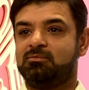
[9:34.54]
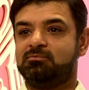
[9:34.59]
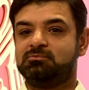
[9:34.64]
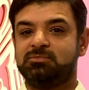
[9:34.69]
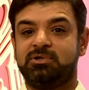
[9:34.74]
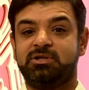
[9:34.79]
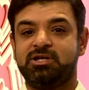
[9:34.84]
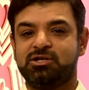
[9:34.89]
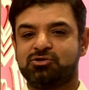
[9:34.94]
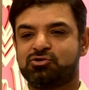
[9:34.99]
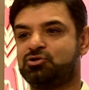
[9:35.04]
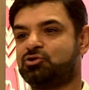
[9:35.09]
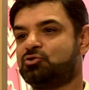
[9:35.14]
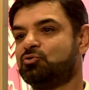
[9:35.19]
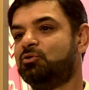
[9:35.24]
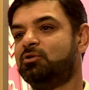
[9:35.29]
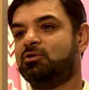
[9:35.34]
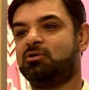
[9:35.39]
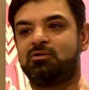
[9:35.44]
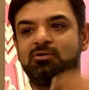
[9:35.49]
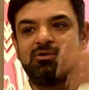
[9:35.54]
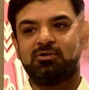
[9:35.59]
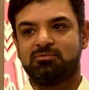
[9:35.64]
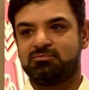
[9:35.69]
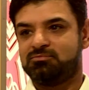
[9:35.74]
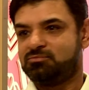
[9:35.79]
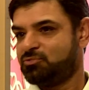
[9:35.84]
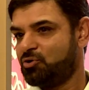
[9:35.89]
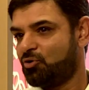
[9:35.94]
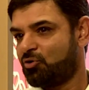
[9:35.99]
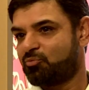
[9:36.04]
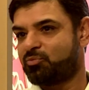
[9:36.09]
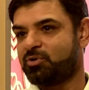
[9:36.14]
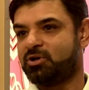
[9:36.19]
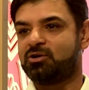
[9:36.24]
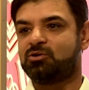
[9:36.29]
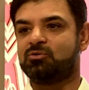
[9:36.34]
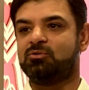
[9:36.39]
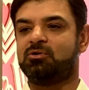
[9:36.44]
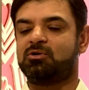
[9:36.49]
an Asian Tour or a
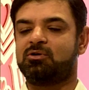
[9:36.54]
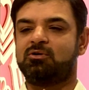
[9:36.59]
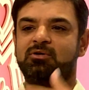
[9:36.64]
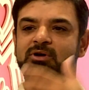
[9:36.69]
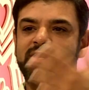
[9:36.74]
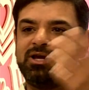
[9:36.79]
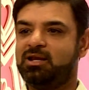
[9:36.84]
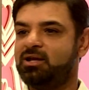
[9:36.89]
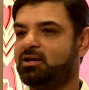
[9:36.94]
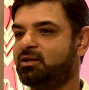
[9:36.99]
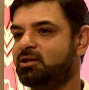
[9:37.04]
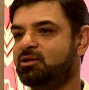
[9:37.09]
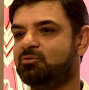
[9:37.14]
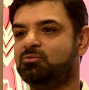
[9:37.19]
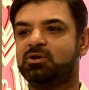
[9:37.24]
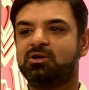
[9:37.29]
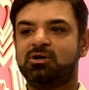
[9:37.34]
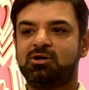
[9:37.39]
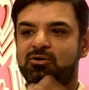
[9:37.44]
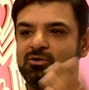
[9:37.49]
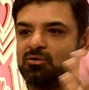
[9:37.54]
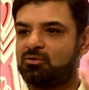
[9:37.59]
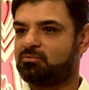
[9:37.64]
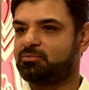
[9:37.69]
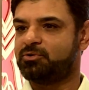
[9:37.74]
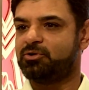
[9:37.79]
European Tour or LET winner, or